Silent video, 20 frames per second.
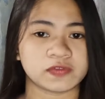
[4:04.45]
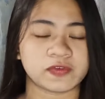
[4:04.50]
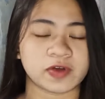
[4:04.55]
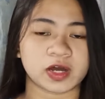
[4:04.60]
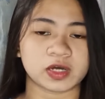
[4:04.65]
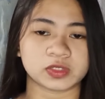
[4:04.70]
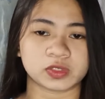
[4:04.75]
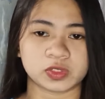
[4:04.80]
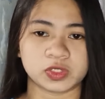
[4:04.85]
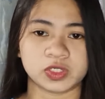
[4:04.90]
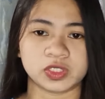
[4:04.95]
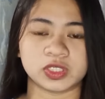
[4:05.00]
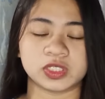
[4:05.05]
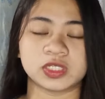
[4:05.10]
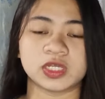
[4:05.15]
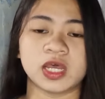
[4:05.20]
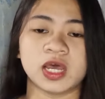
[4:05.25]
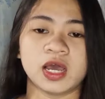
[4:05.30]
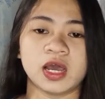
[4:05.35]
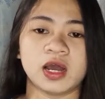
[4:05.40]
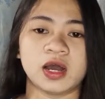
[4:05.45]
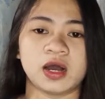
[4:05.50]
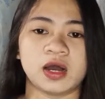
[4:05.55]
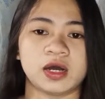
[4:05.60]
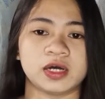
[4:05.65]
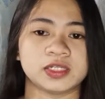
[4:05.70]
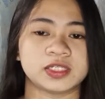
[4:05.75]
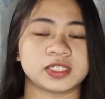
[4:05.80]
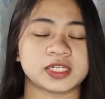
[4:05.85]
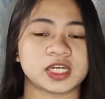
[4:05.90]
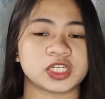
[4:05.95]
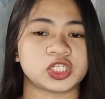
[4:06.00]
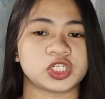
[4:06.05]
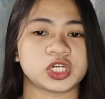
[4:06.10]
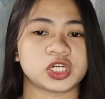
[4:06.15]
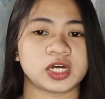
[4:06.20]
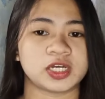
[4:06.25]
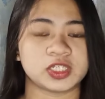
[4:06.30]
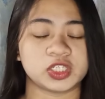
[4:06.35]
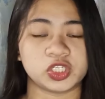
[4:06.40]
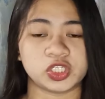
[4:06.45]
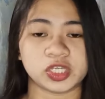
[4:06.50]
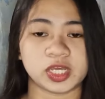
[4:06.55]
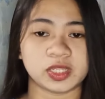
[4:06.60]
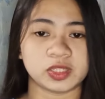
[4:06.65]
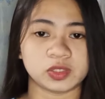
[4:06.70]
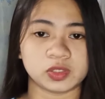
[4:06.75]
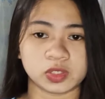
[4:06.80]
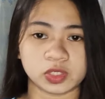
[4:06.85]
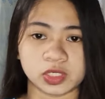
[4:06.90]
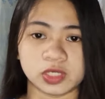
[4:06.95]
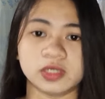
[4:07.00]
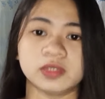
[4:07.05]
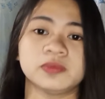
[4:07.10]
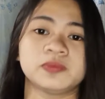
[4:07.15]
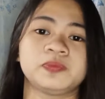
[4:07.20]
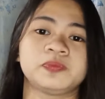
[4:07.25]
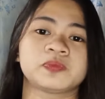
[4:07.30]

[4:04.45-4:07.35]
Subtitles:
factors such as gender,